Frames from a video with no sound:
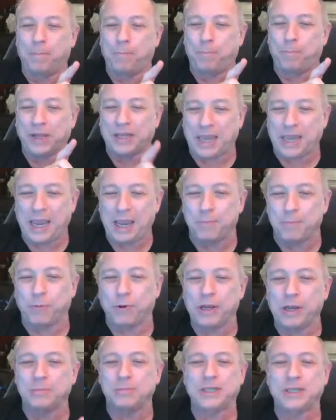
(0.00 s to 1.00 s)
but can't
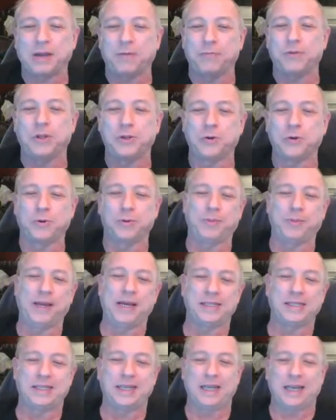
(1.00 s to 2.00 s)
bring himself to do it
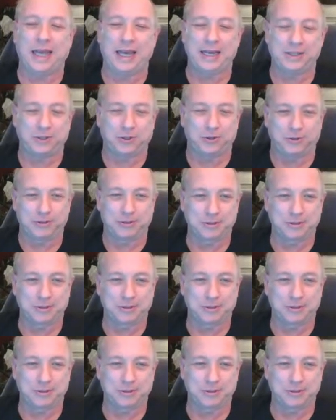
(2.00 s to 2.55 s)
because he likes her.